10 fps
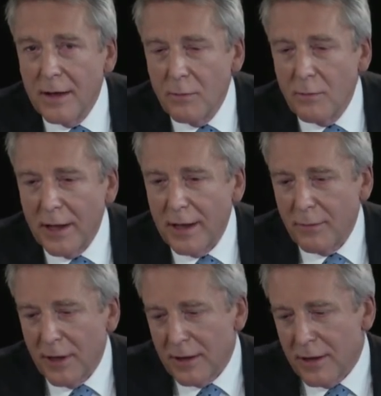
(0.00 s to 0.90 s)
But
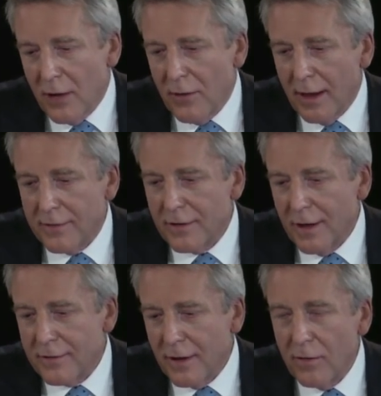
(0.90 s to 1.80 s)

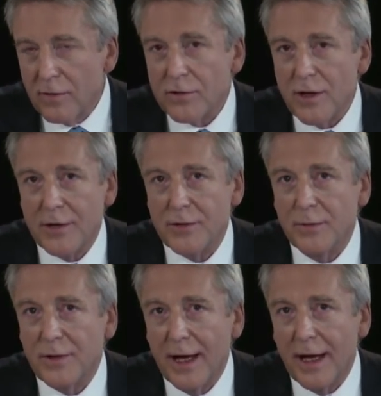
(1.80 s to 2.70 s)
it's a long stretch from
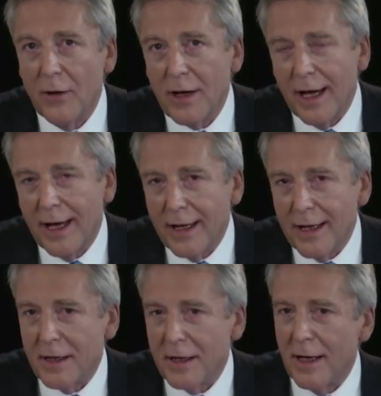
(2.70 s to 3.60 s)
saying,
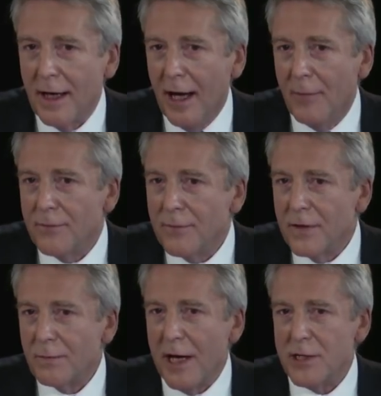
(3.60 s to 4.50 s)
okay, this
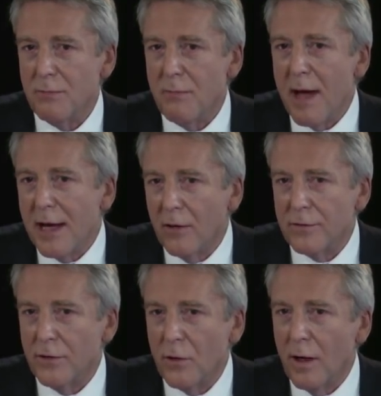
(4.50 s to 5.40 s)
patient may not
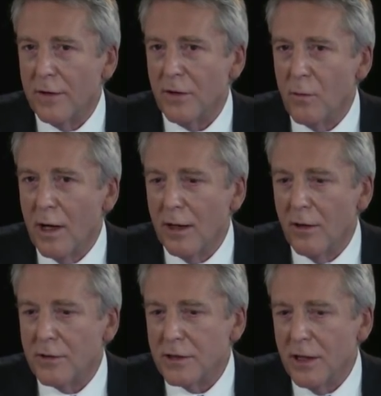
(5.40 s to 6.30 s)
do quite so well
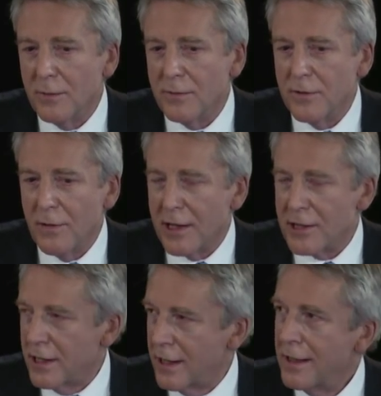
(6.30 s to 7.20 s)
long term, to
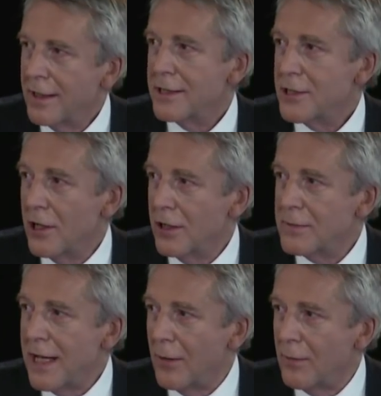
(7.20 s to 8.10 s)
actually turn them
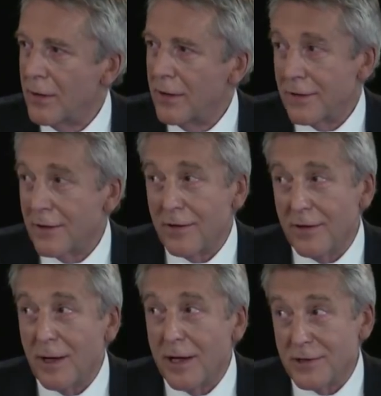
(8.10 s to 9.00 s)
down, because a lot of these
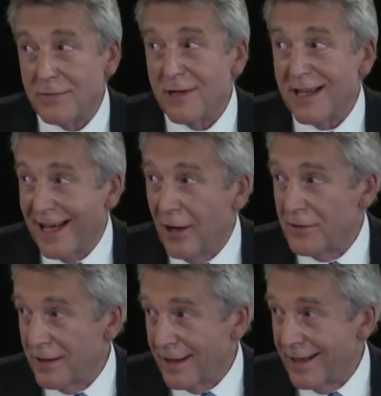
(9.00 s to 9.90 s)
patients are really
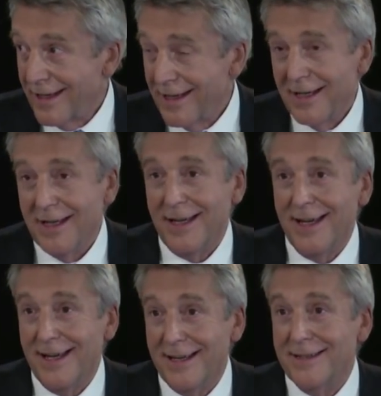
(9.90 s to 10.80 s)
elderly,
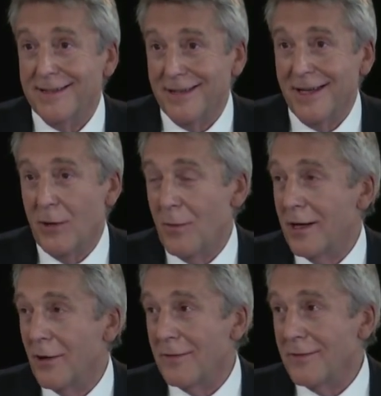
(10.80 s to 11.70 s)
and we're
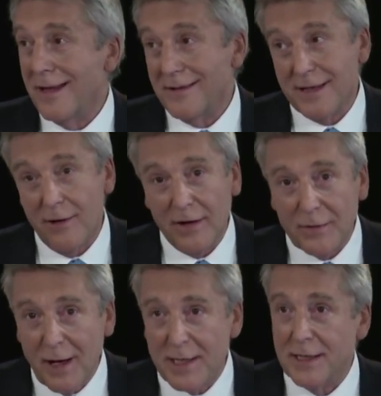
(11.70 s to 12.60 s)
not necessarily
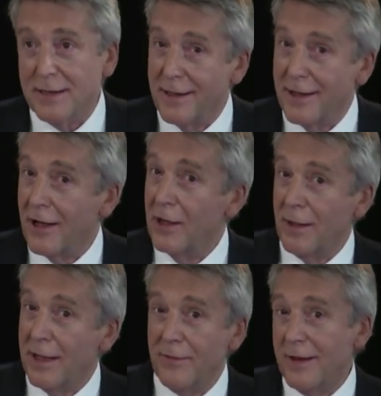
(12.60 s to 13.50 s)
expecting that they're going to be
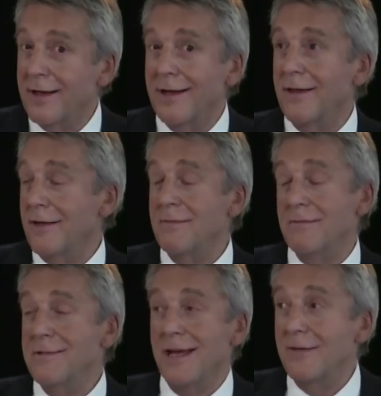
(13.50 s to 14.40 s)
living another
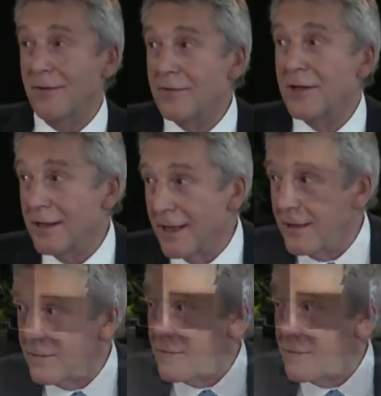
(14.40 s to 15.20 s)
10, 15 years.